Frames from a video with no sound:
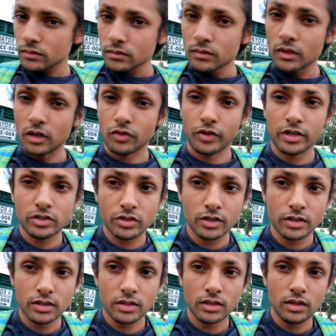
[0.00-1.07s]

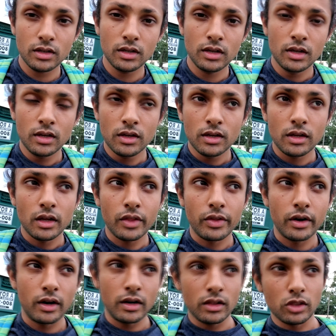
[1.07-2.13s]
restaurants in,
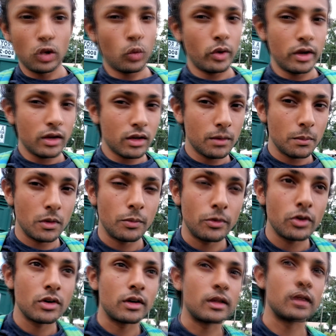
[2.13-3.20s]
they're in low-income
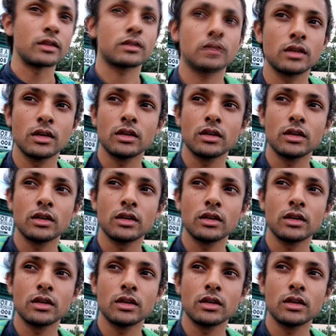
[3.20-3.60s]
communities.